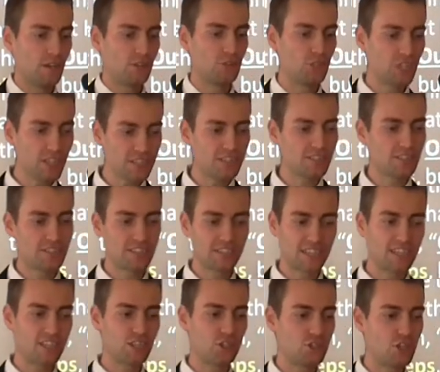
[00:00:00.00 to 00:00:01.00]
Jesus
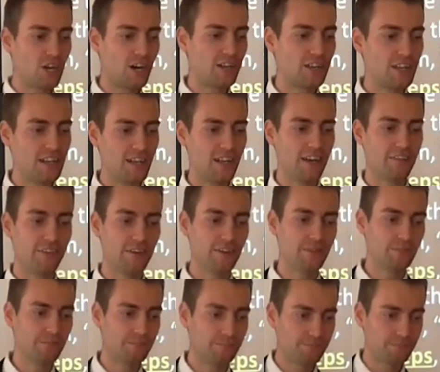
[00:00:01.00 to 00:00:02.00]
said in John
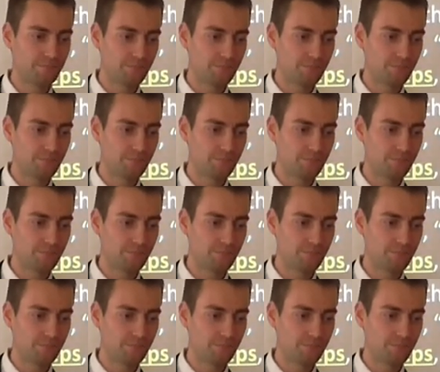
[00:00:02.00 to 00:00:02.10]
11,